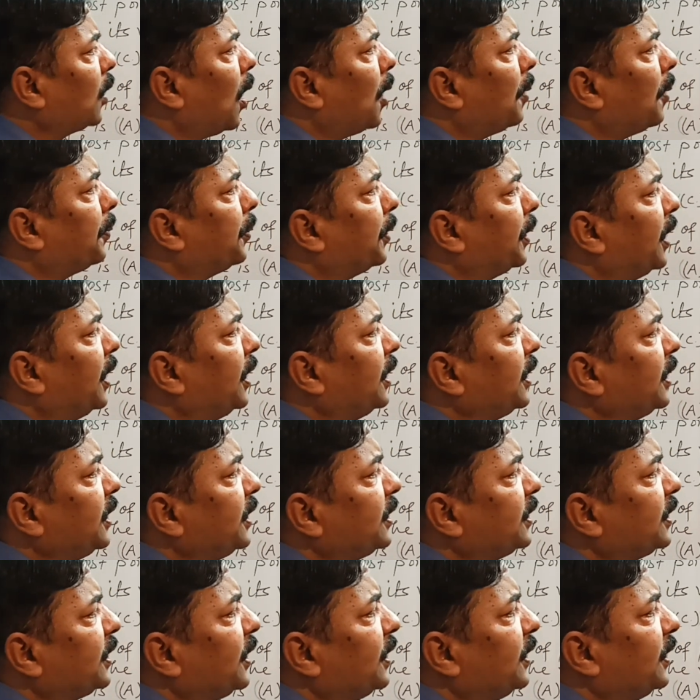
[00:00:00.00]
component
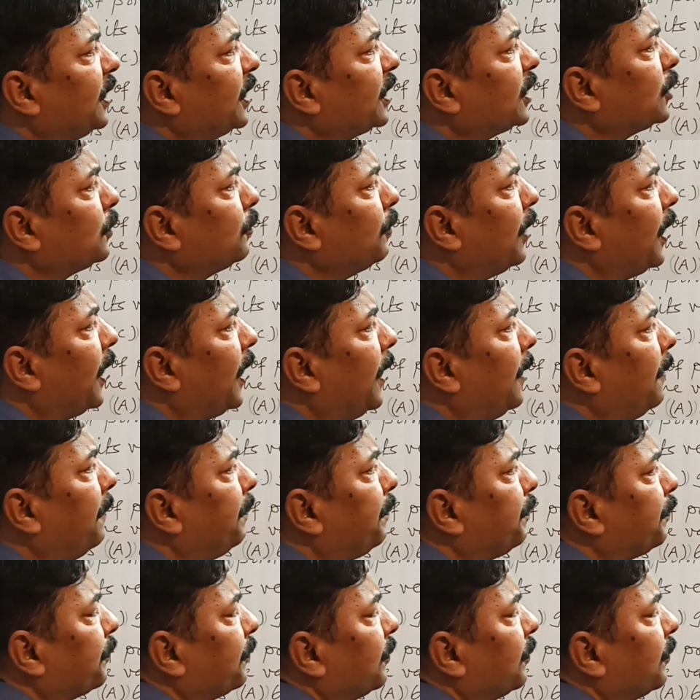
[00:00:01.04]
is in this way,